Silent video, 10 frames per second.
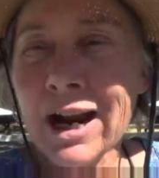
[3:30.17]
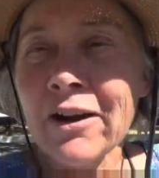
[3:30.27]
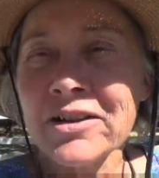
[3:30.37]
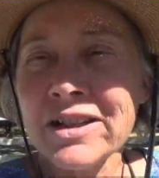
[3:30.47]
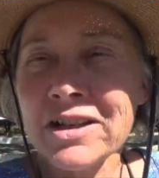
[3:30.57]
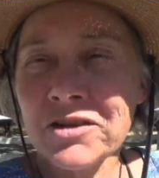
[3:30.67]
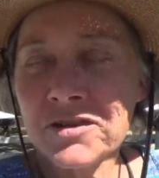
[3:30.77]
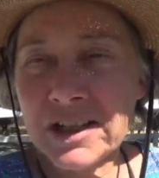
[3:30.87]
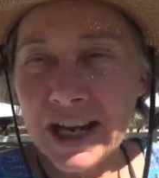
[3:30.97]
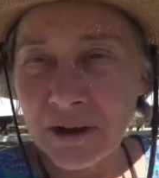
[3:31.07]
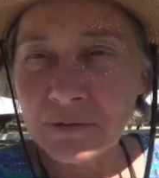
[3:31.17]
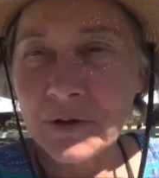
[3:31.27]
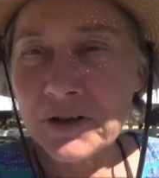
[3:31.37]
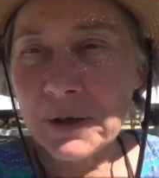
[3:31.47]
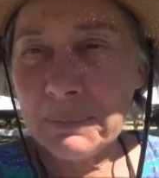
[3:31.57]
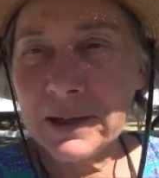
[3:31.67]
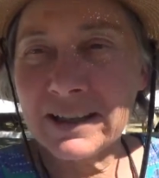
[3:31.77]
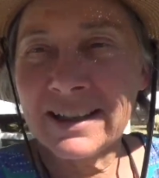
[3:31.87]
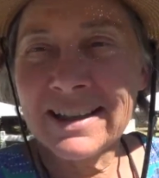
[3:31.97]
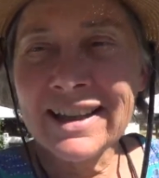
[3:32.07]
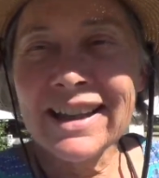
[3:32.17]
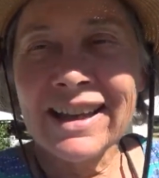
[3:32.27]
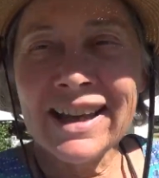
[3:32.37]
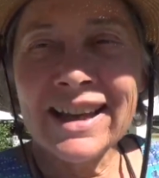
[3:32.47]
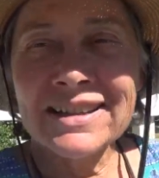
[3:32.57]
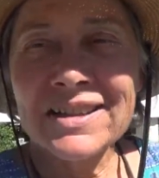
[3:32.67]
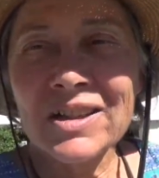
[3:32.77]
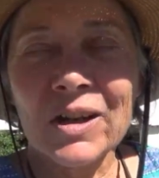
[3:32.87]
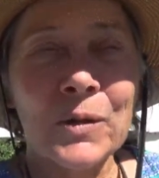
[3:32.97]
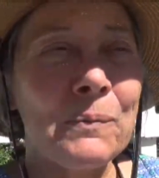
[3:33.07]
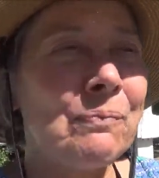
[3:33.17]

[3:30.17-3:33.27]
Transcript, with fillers: Our intentions count for something, and so